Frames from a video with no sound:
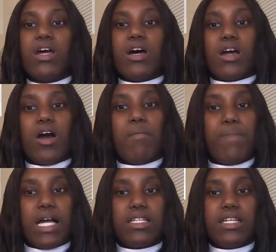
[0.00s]

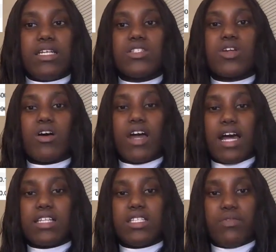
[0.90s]
compactness,
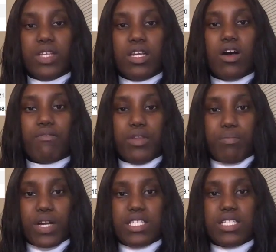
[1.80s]
concavity of the
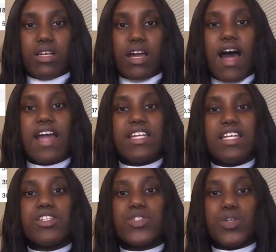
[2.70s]
breast. I
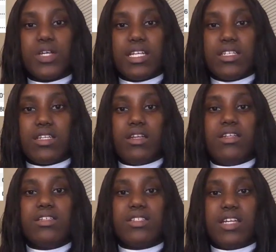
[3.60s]
then studied
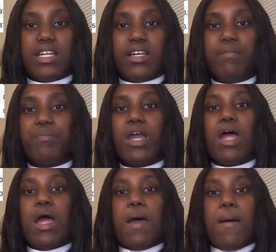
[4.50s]
this data
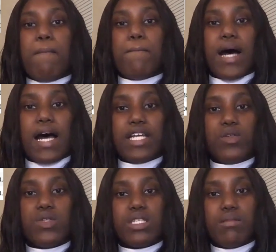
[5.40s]
by
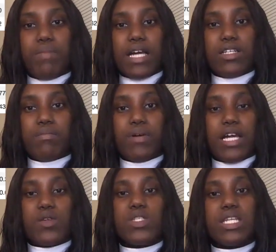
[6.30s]
using
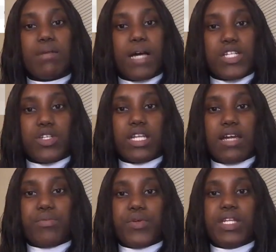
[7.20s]
a Python
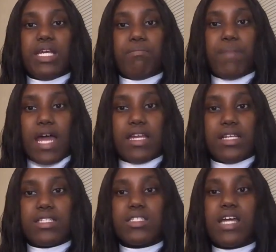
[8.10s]
library named
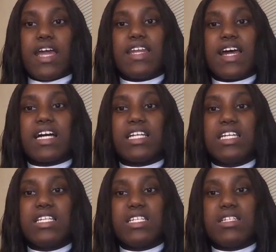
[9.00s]
Pandas, and I
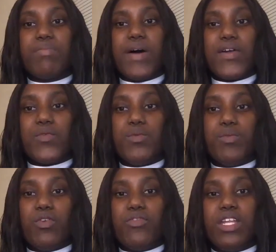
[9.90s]
cleaned it by
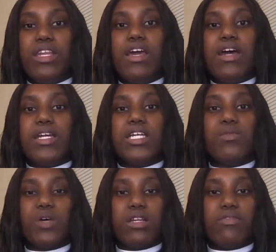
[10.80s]
removing
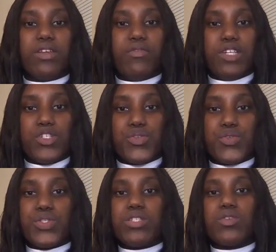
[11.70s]
irrelevant
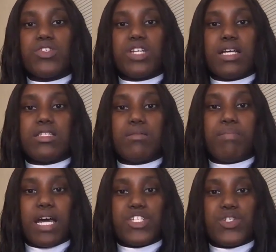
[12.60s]
features such as the
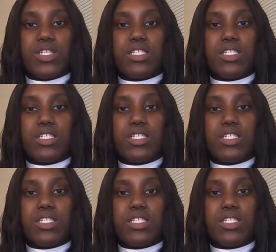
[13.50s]
patient